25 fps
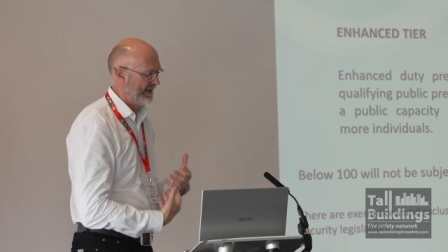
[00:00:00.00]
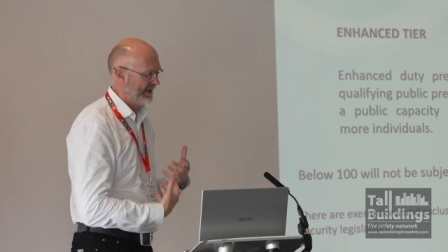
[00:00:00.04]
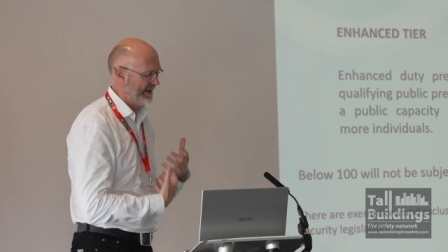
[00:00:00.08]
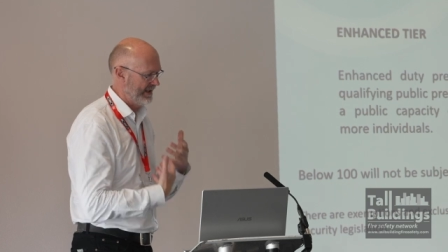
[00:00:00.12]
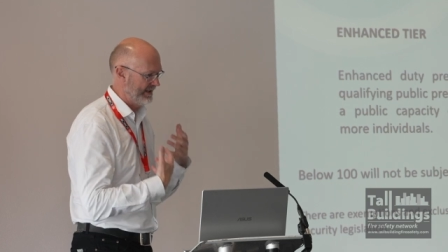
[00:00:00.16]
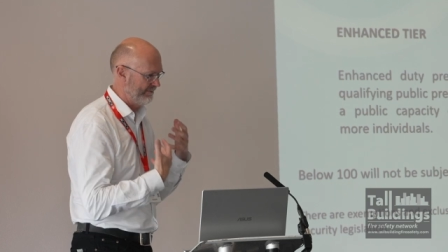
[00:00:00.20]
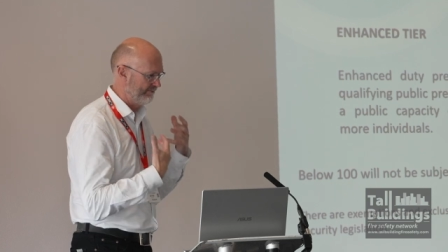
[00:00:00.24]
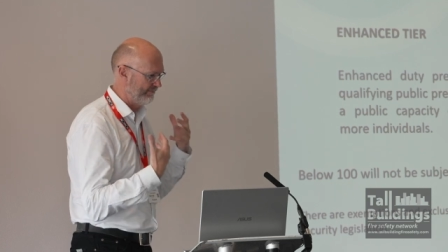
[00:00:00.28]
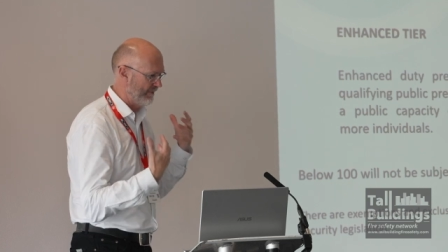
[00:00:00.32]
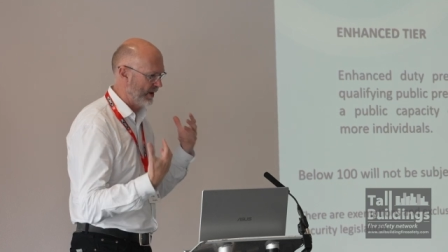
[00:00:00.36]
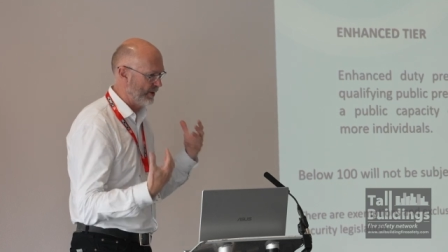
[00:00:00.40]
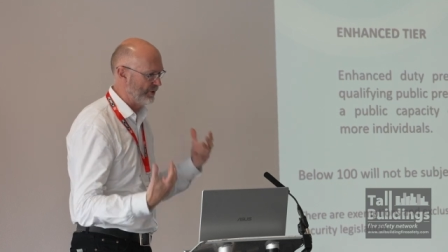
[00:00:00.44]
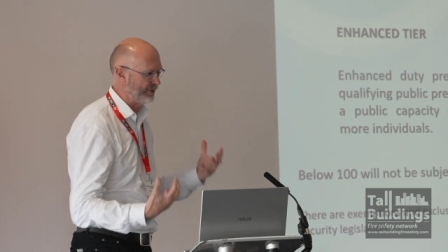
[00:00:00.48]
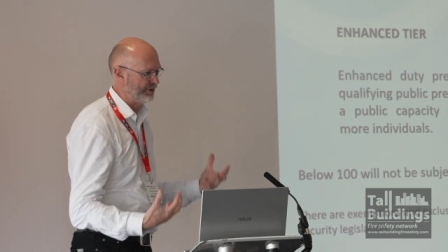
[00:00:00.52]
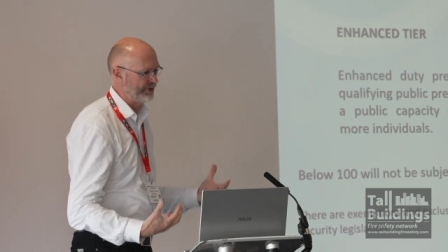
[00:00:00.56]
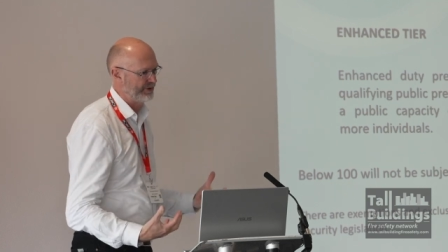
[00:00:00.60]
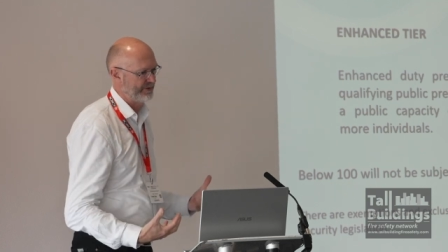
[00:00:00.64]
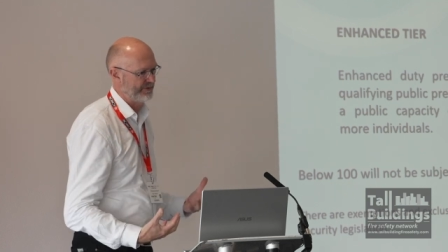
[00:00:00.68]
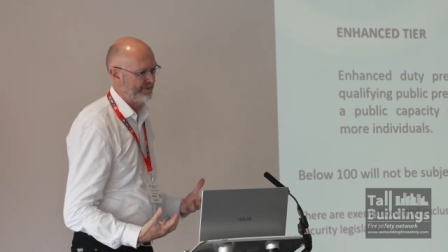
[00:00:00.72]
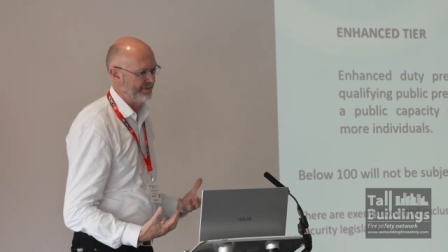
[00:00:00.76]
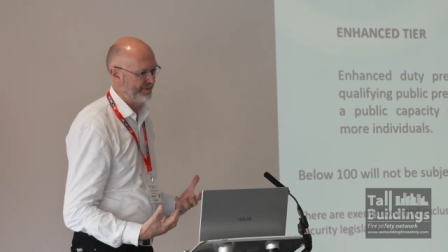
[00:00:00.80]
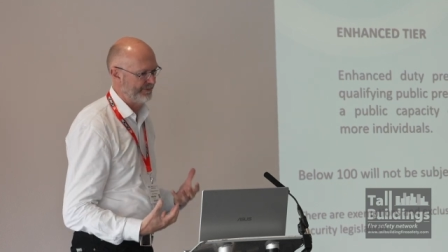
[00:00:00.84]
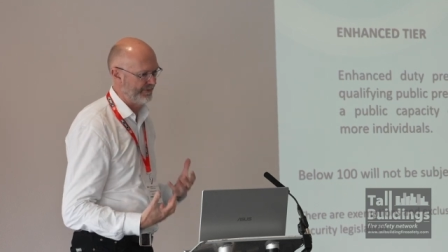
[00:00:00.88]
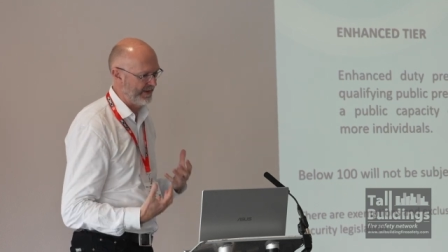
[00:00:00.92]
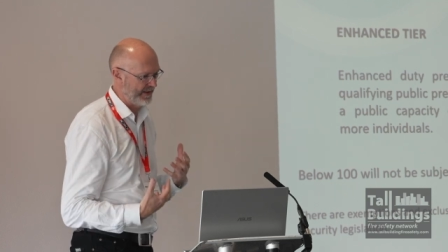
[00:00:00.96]
in
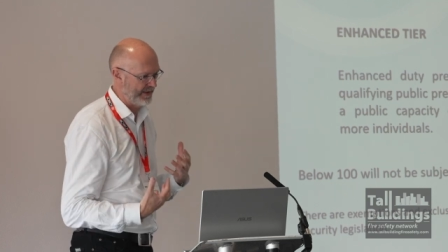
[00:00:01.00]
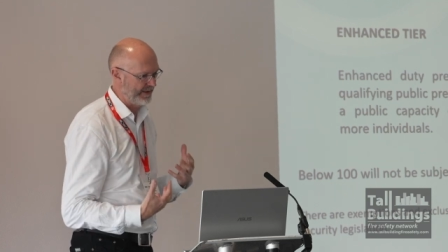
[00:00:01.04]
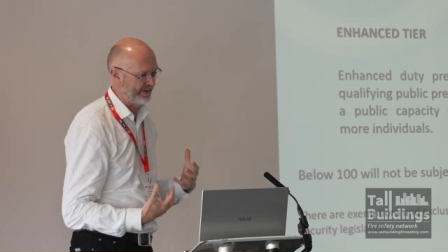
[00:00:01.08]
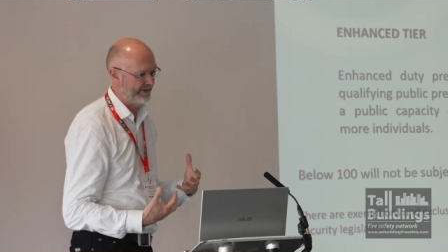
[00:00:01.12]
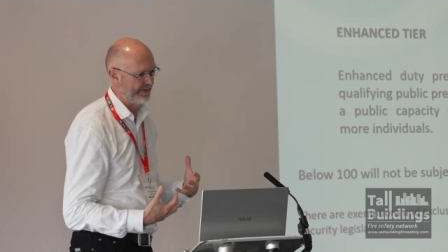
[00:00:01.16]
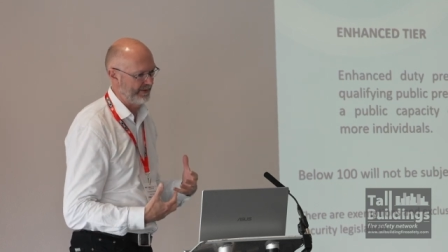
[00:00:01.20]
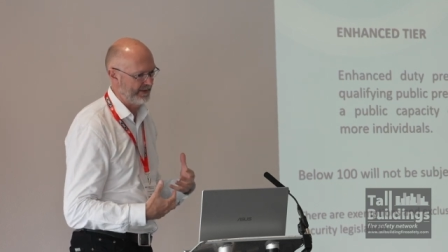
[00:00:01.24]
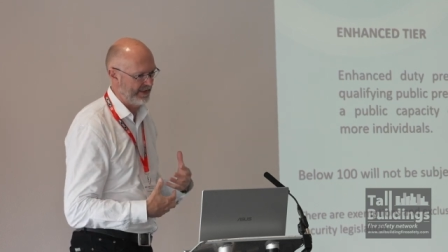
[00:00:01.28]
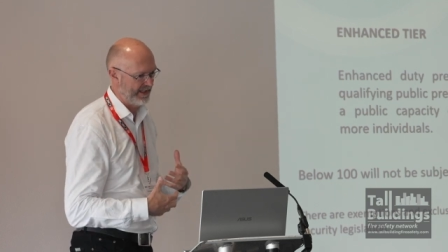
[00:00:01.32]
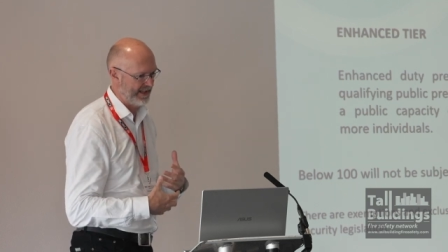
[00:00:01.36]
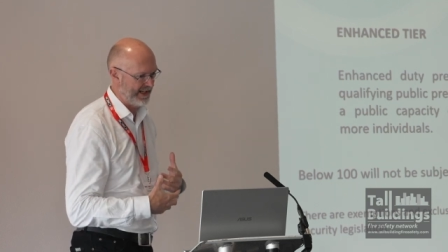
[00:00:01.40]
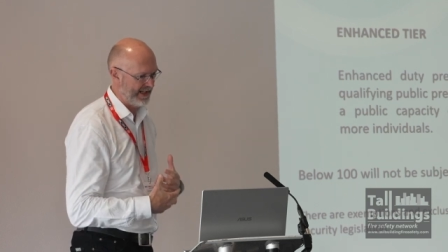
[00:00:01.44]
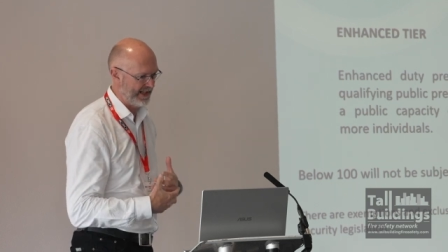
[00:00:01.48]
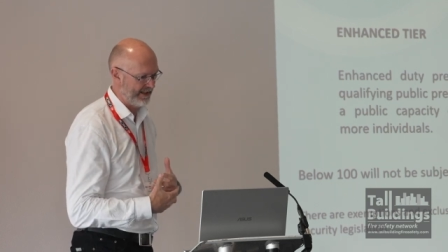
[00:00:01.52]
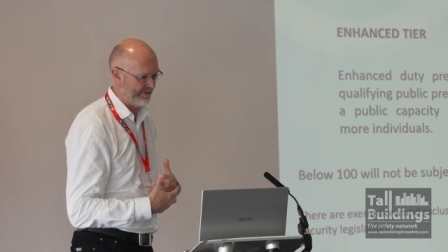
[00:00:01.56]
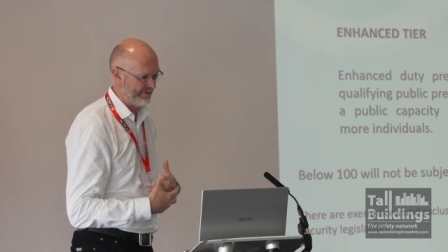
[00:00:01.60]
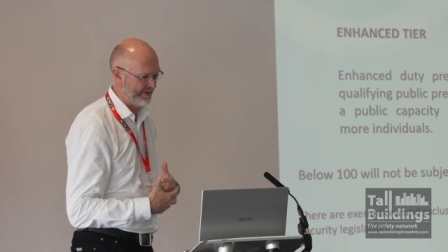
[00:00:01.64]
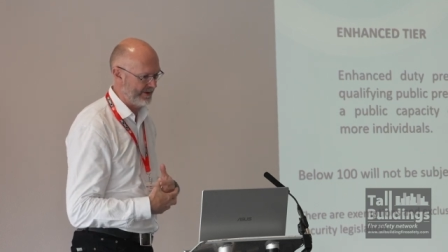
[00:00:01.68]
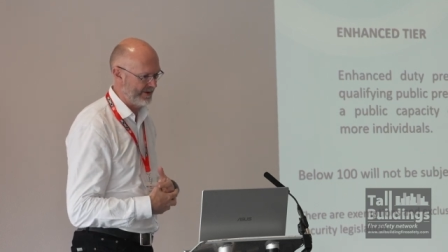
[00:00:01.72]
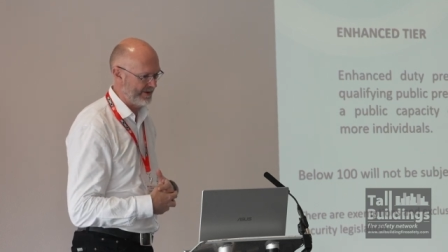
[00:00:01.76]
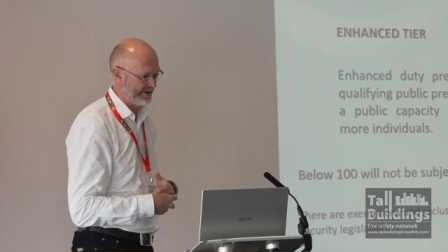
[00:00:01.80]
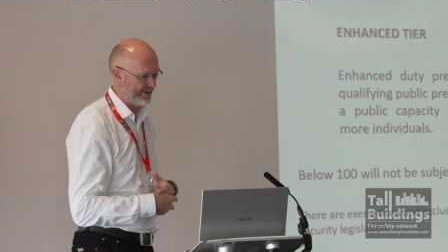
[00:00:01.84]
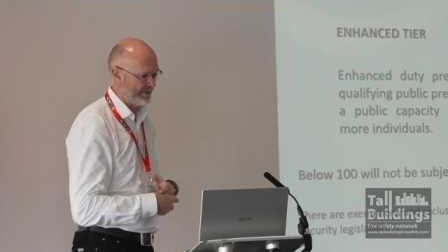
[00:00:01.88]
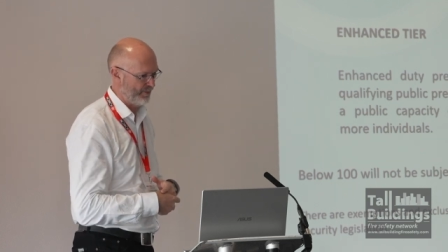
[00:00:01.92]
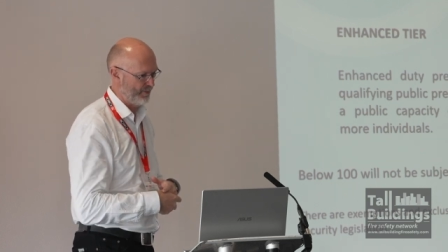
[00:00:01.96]
most faith
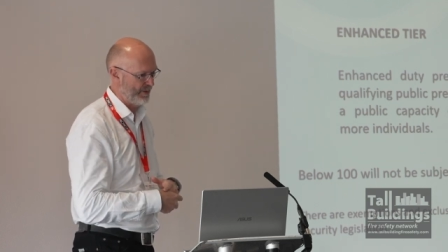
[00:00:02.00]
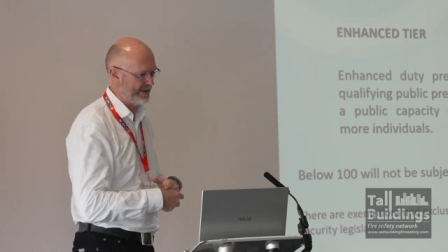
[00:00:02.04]
areas,